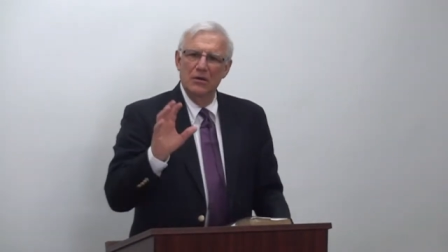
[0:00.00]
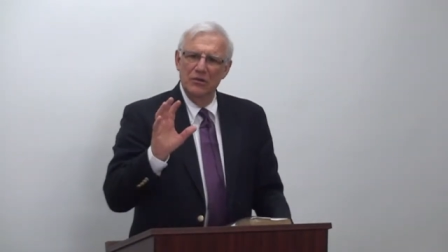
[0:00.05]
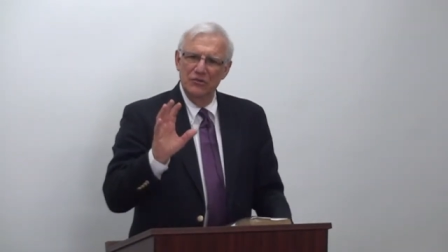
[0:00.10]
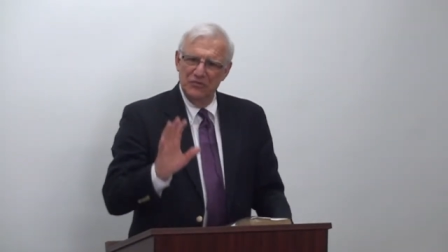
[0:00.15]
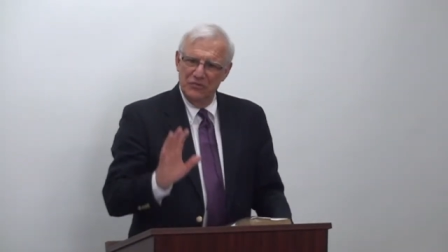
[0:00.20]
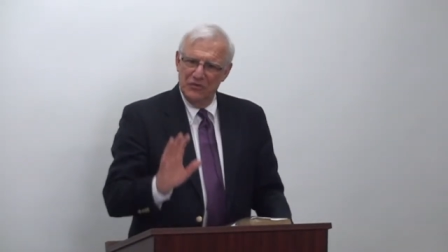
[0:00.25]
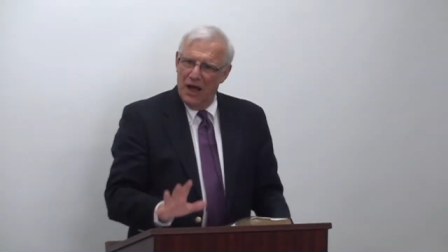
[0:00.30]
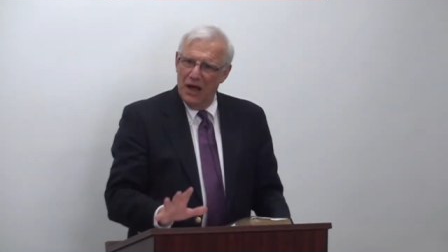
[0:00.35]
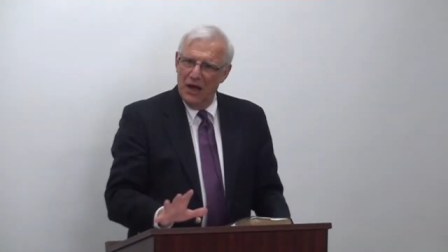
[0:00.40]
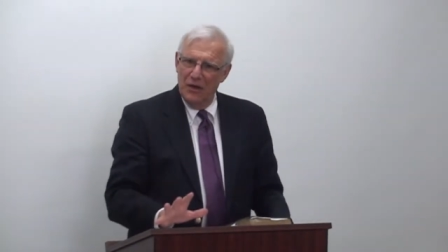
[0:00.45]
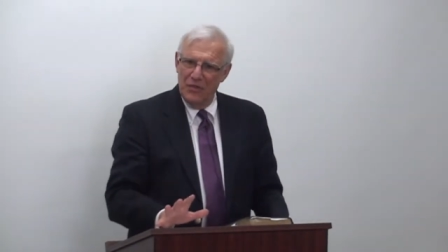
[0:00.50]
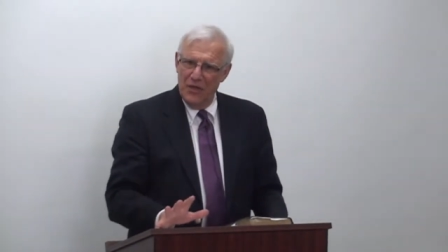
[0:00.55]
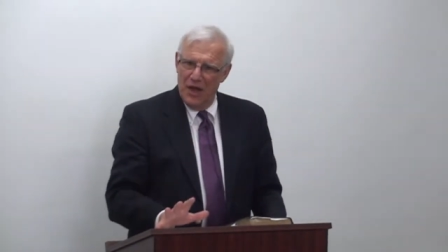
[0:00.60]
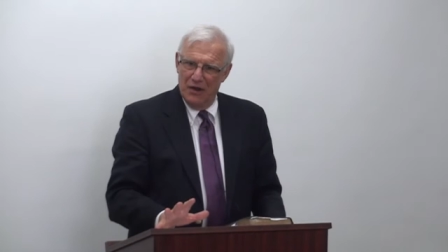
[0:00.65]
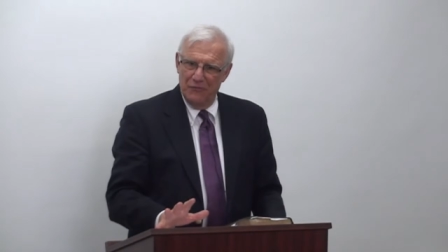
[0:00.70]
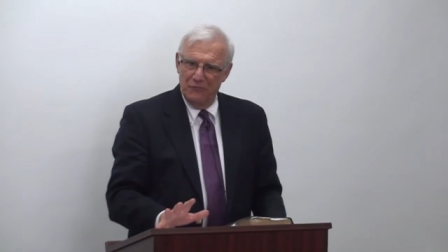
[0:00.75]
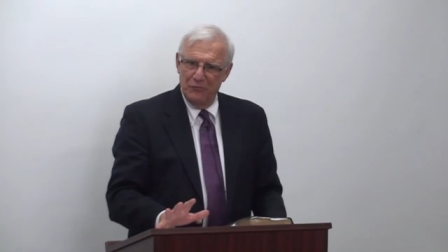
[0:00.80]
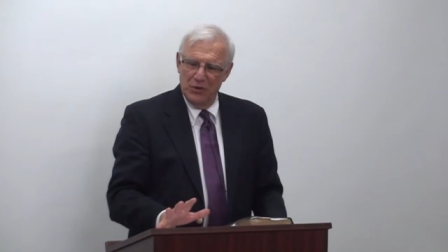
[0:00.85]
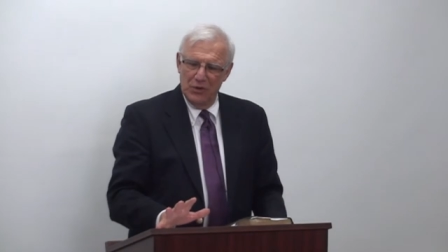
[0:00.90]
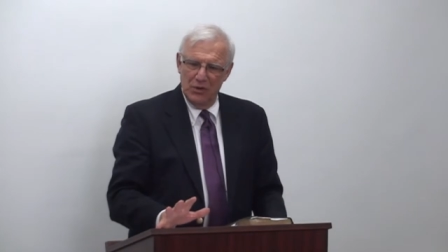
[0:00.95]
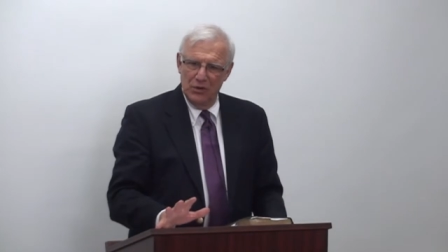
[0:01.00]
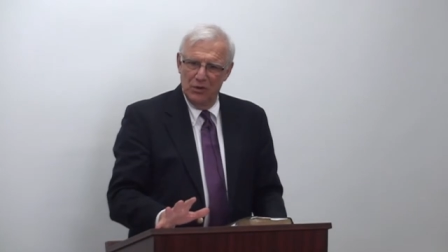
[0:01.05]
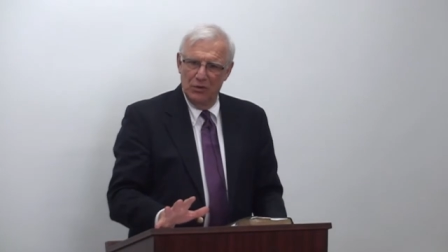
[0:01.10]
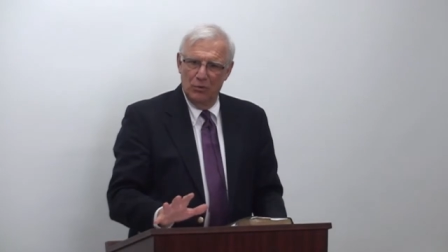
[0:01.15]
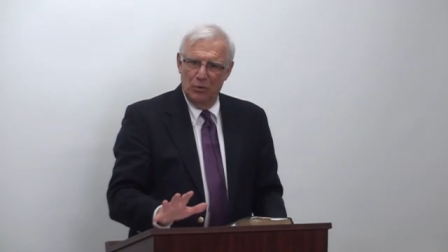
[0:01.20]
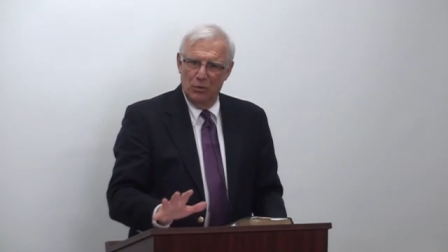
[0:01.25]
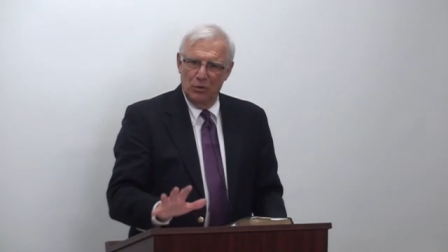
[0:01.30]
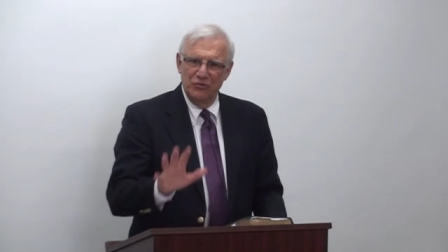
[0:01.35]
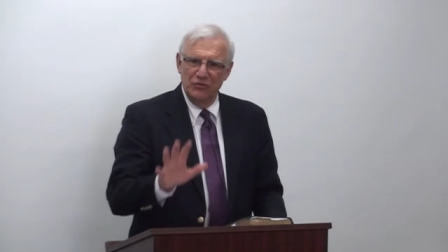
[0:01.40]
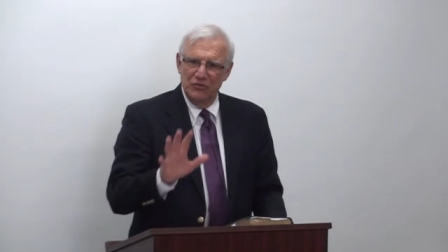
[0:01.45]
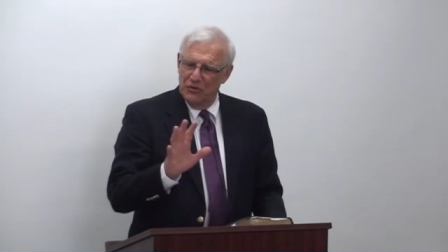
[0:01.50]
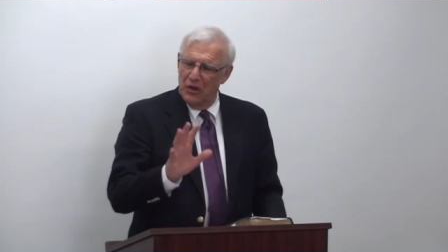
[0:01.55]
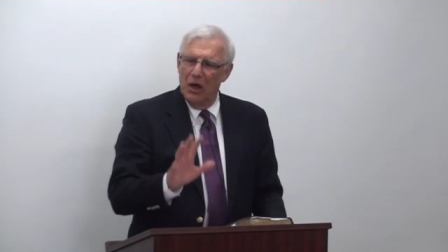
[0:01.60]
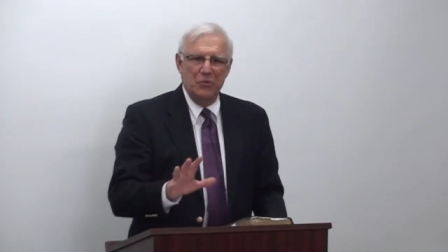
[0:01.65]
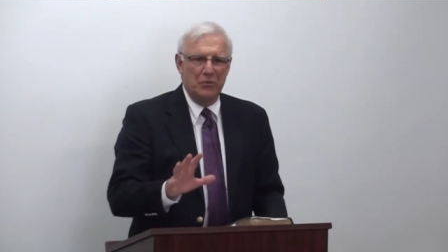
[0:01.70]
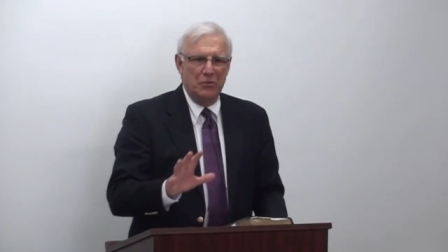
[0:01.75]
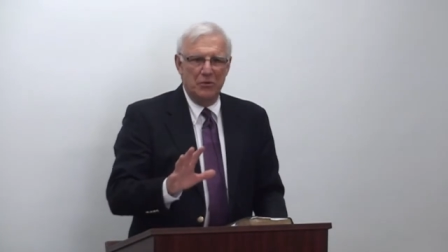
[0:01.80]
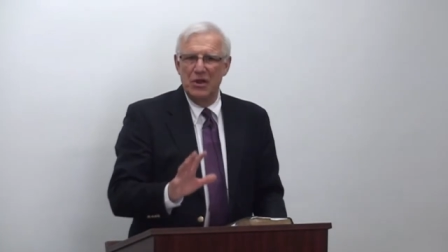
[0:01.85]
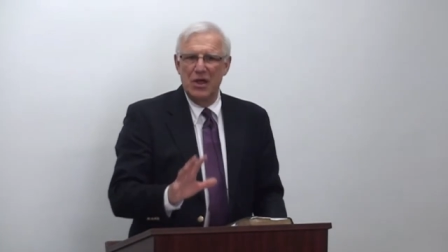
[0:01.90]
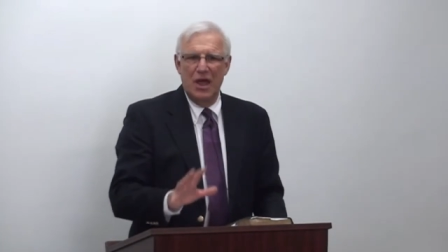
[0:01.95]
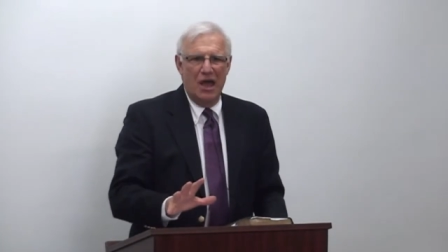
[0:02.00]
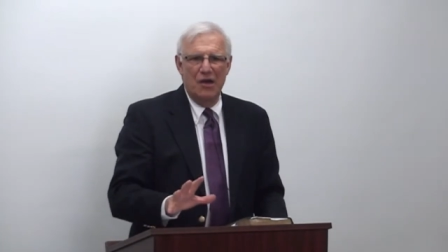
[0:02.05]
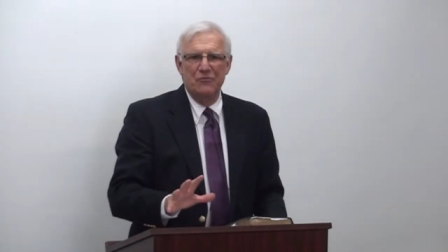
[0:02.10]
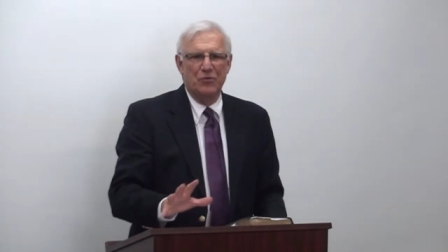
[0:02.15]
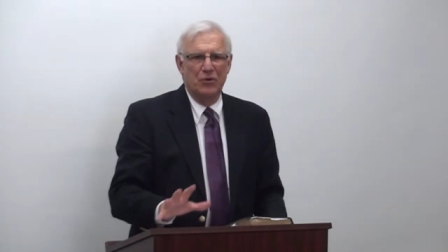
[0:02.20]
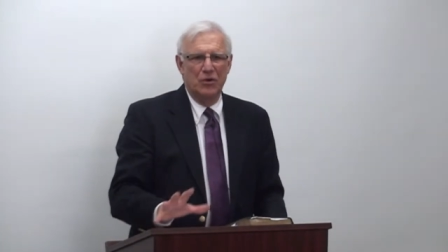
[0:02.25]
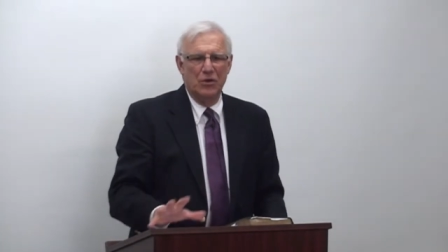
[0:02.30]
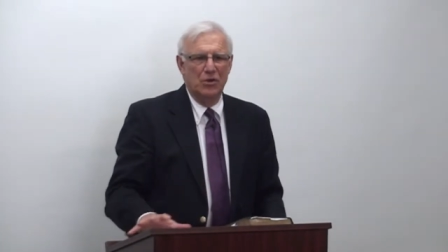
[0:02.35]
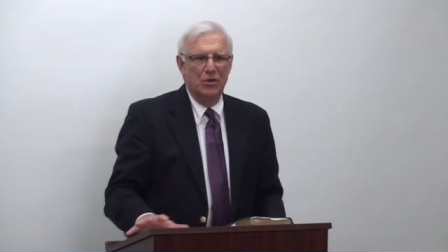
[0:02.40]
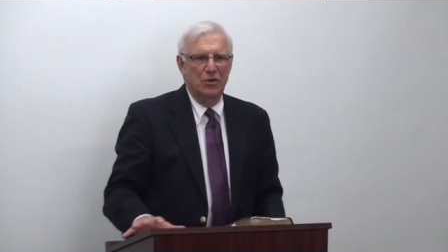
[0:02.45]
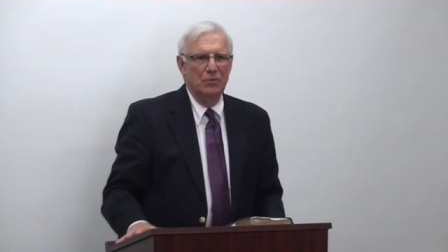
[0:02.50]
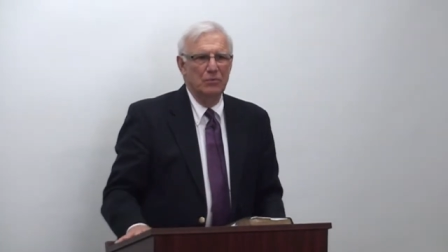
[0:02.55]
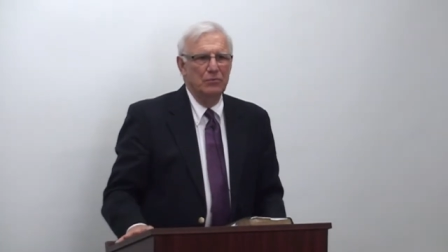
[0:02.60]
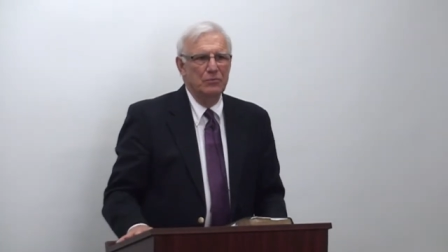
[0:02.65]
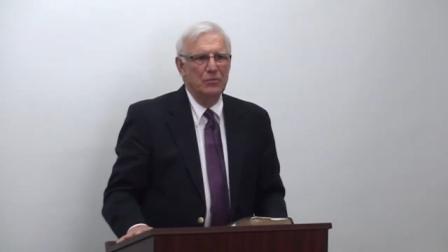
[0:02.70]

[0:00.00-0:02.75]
South Africa, or Southern Africa.